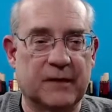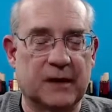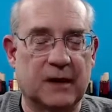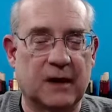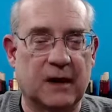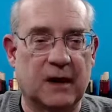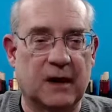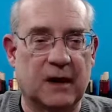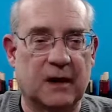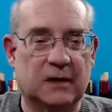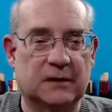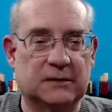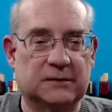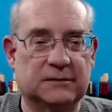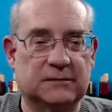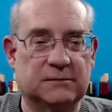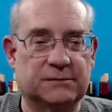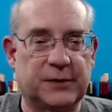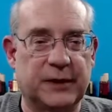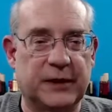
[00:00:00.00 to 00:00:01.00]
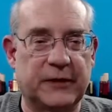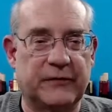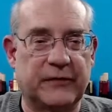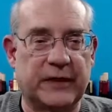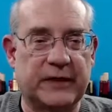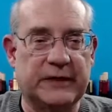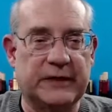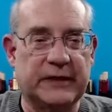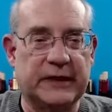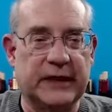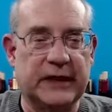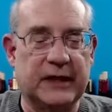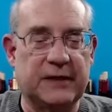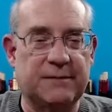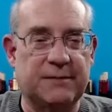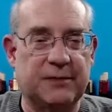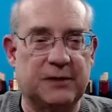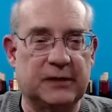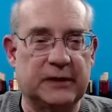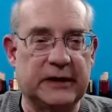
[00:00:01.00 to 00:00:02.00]
But if I did,
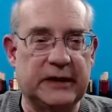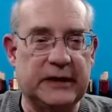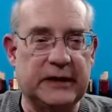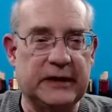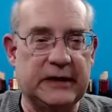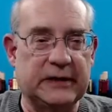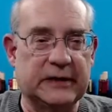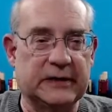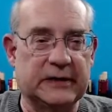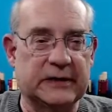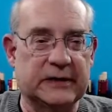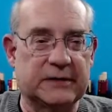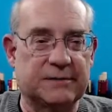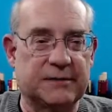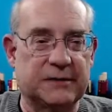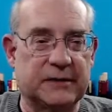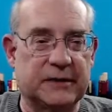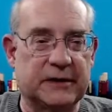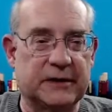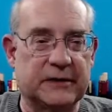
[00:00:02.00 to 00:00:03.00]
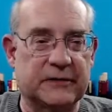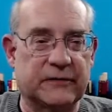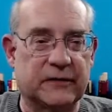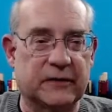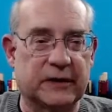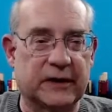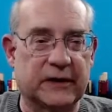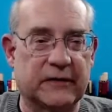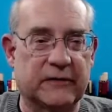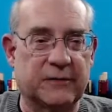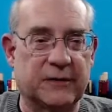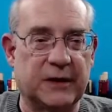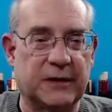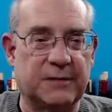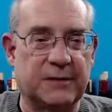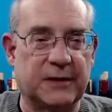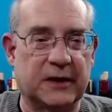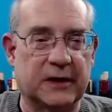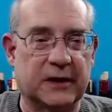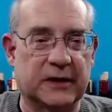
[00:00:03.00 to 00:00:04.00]
please forgive me,
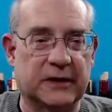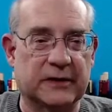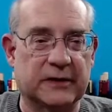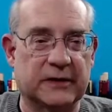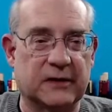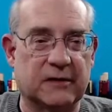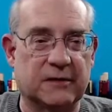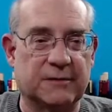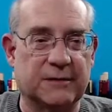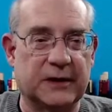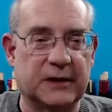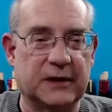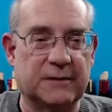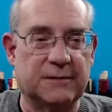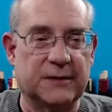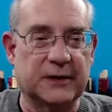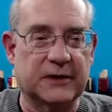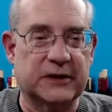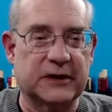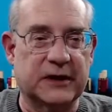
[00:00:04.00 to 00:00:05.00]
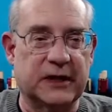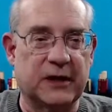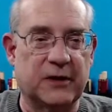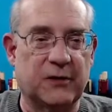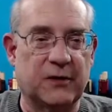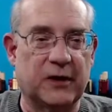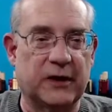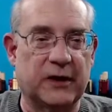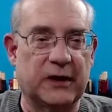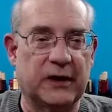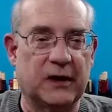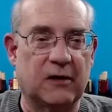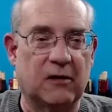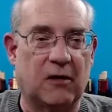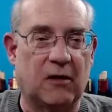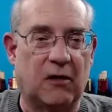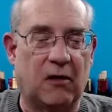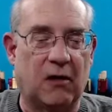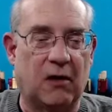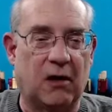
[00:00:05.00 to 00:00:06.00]
because I don't mean to miss anyone at
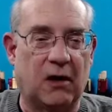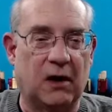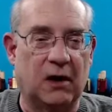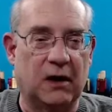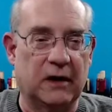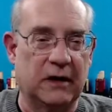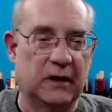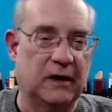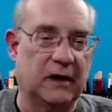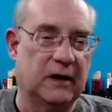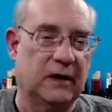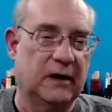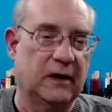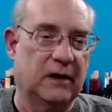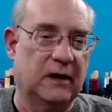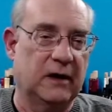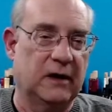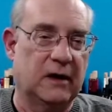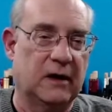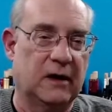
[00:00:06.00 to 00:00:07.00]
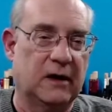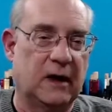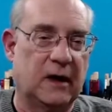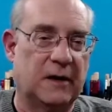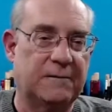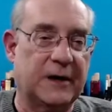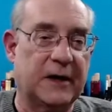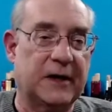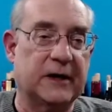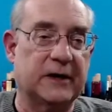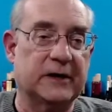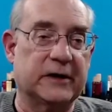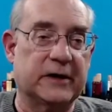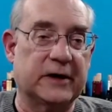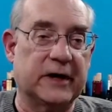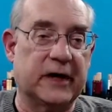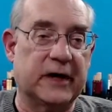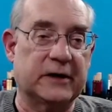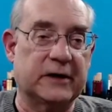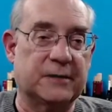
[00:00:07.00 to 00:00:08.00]
all. Pickington,
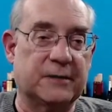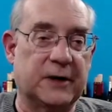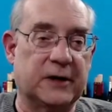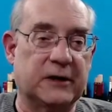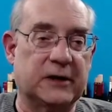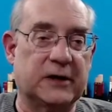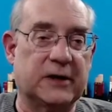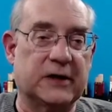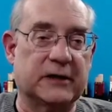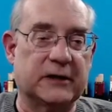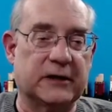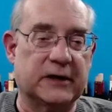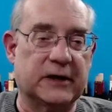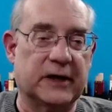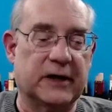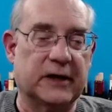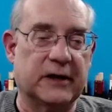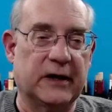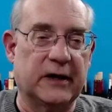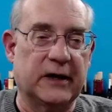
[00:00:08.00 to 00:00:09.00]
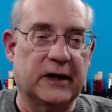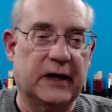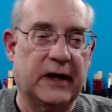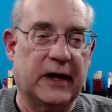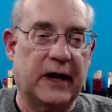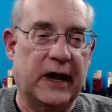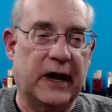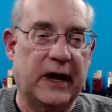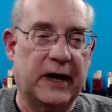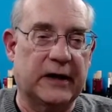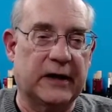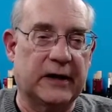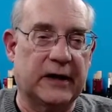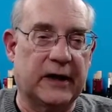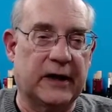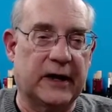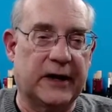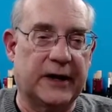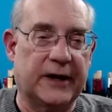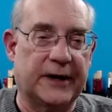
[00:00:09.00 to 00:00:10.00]
did I mention? Yes, I did.
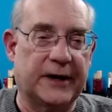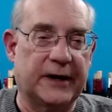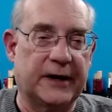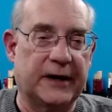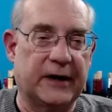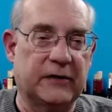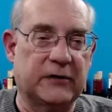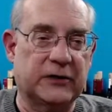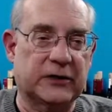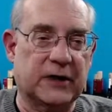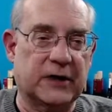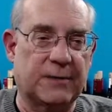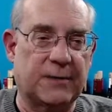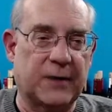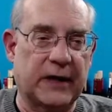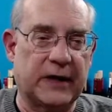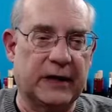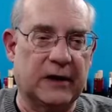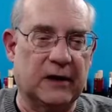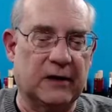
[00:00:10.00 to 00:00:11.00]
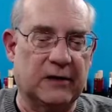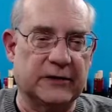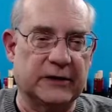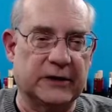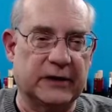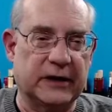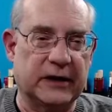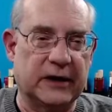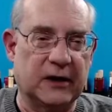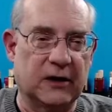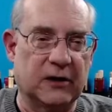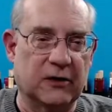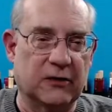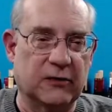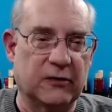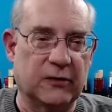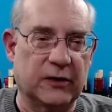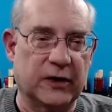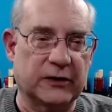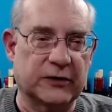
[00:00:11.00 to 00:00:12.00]
And somebody else in here.
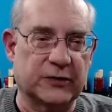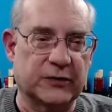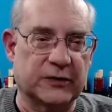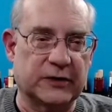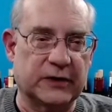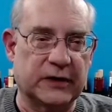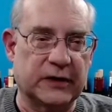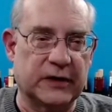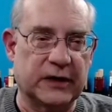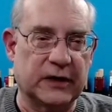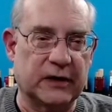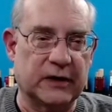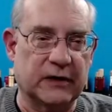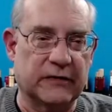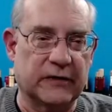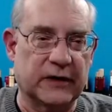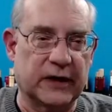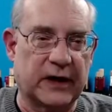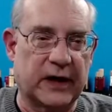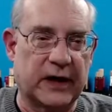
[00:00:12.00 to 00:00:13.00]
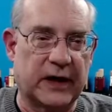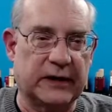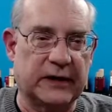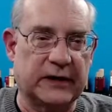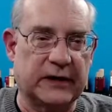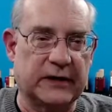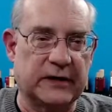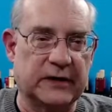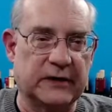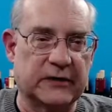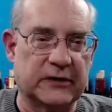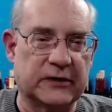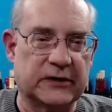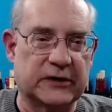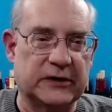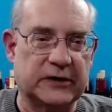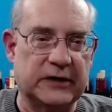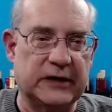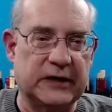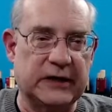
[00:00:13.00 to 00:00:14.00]
Who else was in here that I didn't
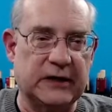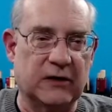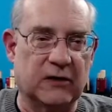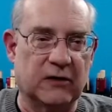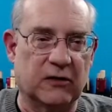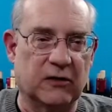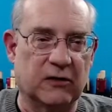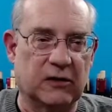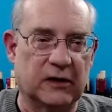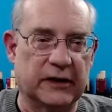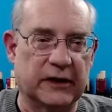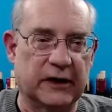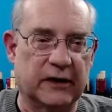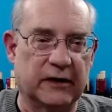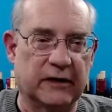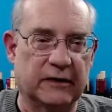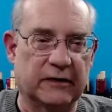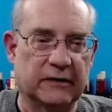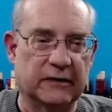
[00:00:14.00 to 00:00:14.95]
see earlier?